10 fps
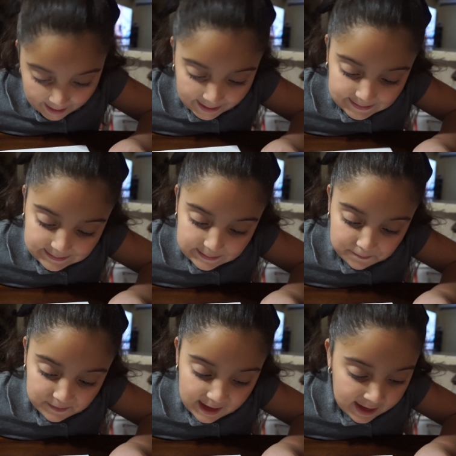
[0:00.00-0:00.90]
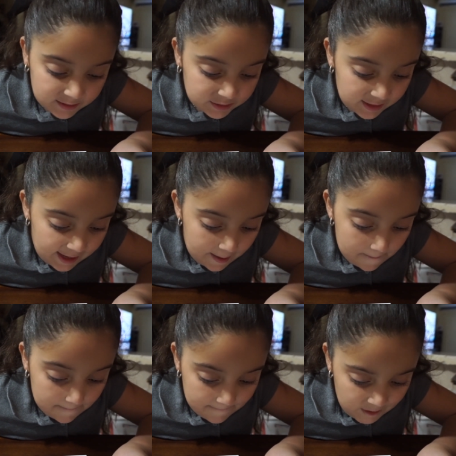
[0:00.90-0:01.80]
and splashed
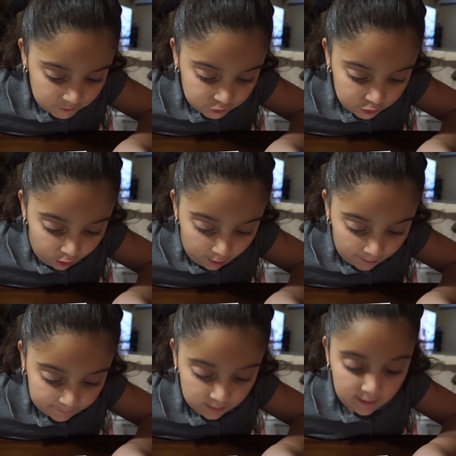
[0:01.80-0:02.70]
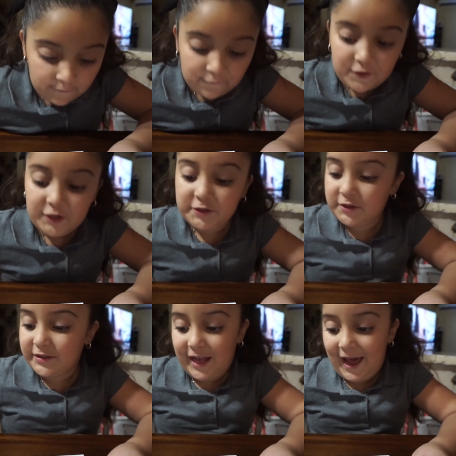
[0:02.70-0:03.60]
and munched on fish
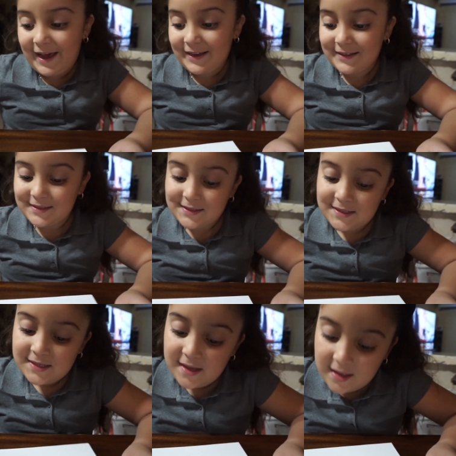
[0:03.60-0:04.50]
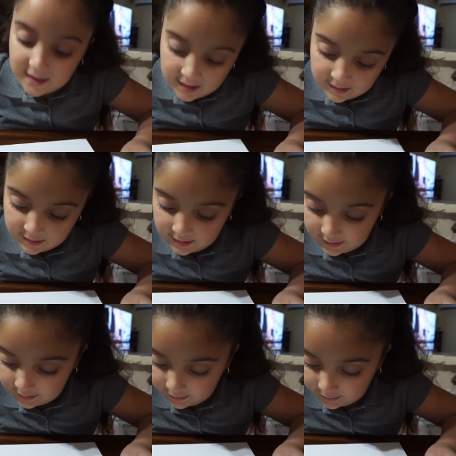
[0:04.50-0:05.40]
snacks. The
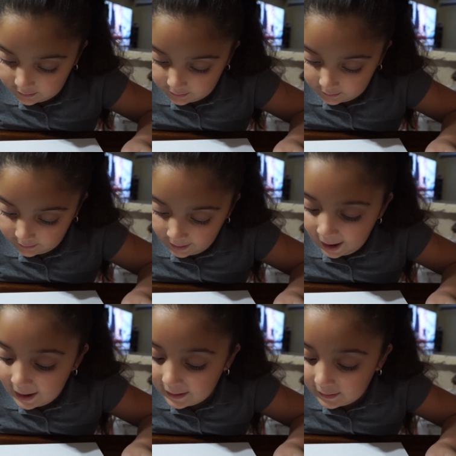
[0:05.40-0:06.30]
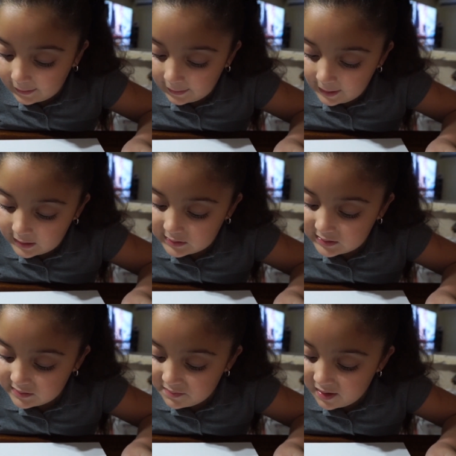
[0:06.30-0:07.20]
cat can
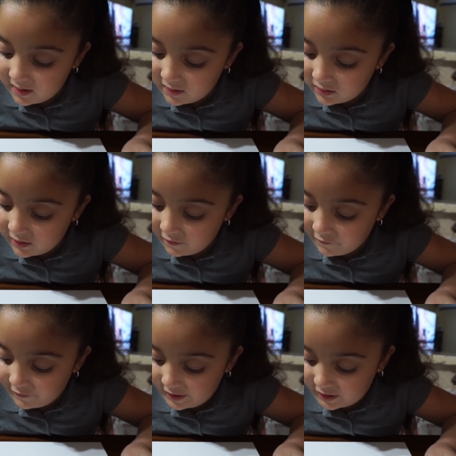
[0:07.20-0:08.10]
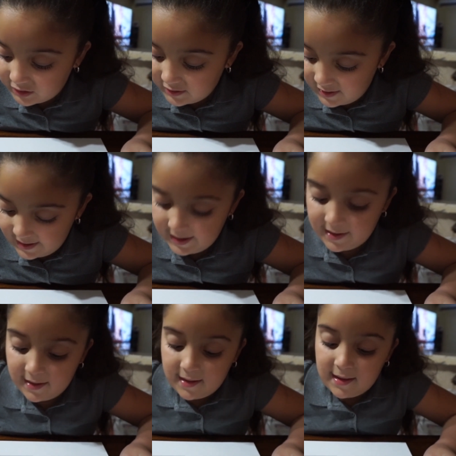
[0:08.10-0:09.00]
smell the fish. It
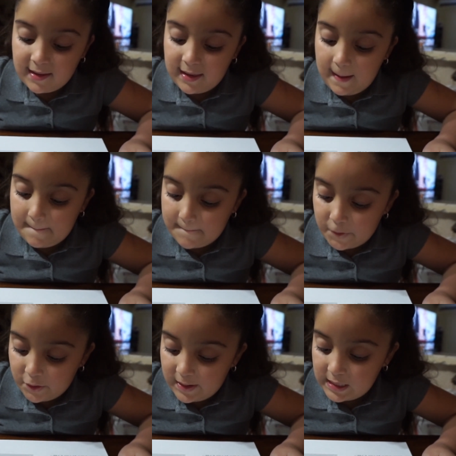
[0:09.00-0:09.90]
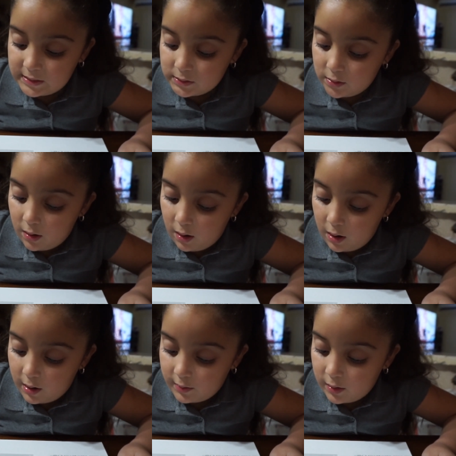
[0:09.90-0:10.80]
can press
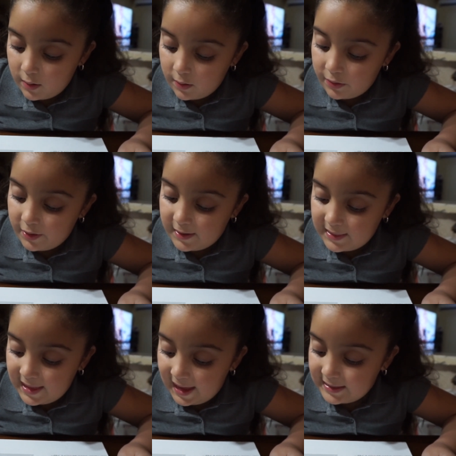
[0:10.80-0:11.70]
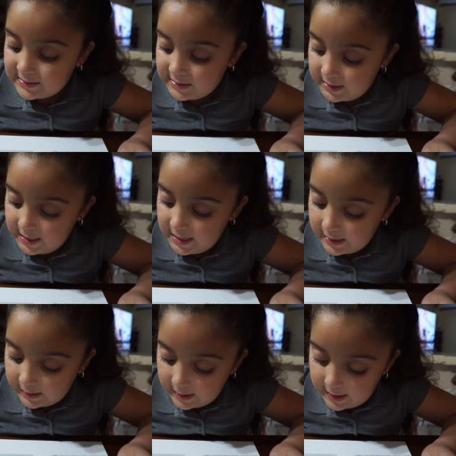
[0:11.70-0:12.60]
on the glass. It
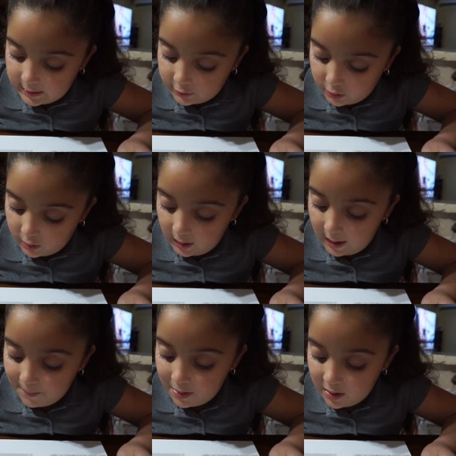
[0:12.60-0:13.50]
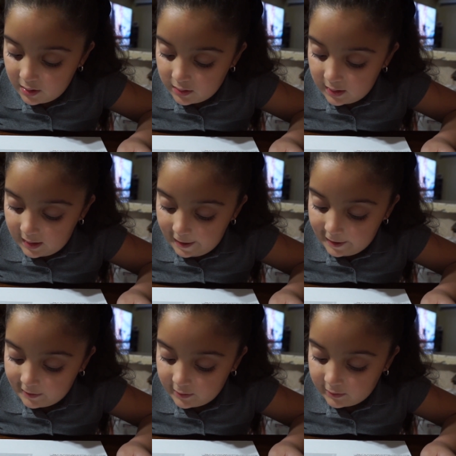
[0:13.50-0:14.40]
can grab
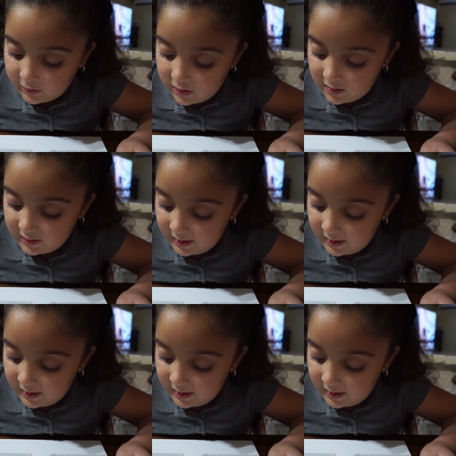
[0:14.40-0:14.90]
at the